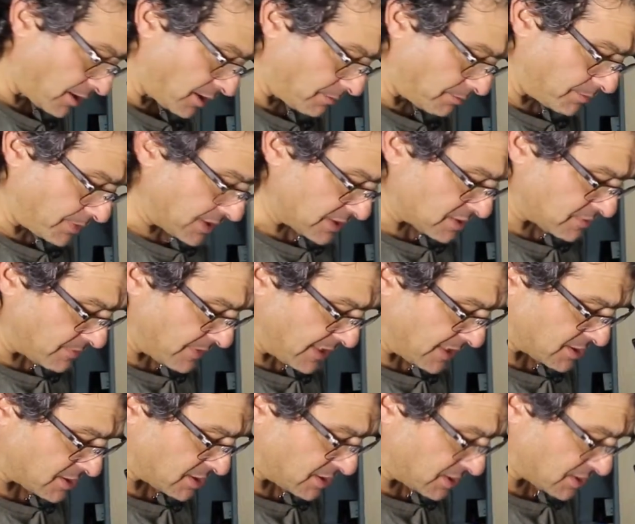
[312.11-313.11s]
that best
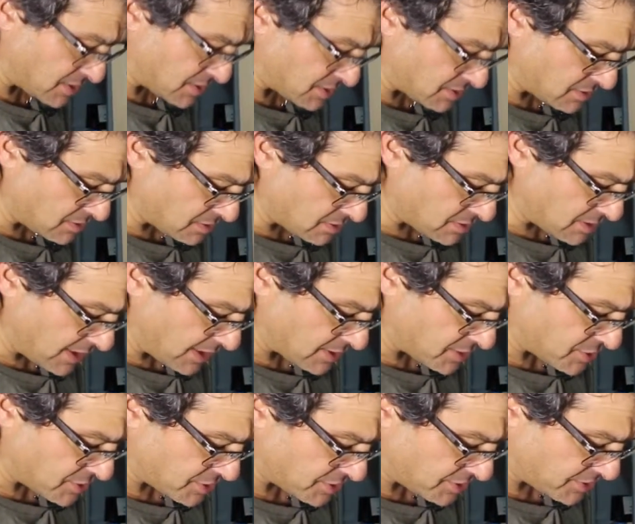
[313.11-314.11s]
matched this
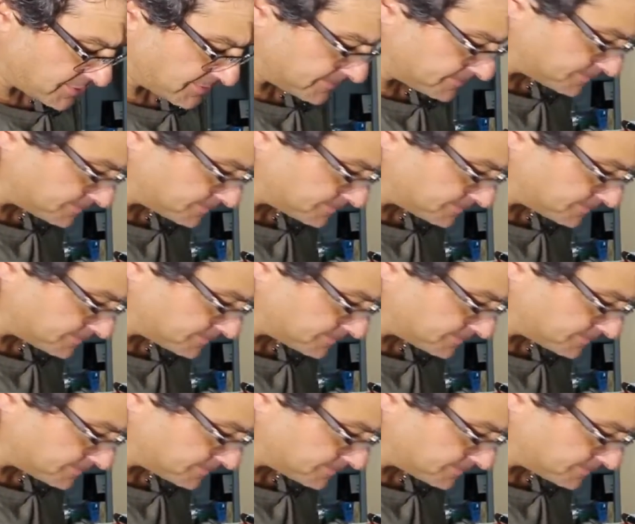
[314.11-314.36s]
texture.